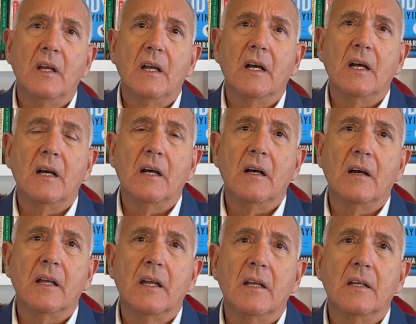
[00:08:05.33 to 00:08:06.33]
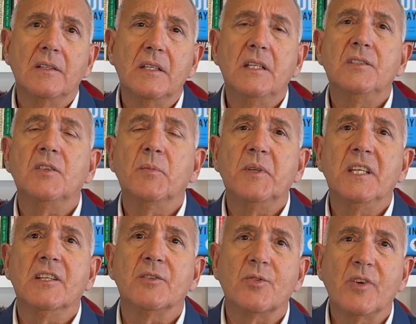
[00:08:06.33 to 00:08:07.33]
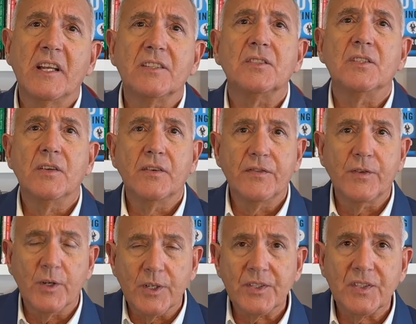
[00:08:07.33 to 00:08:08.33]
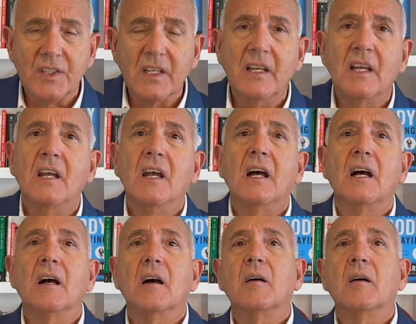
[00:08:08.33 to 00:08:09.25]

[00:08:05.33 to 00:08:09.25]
uh, need to be addressed first uh,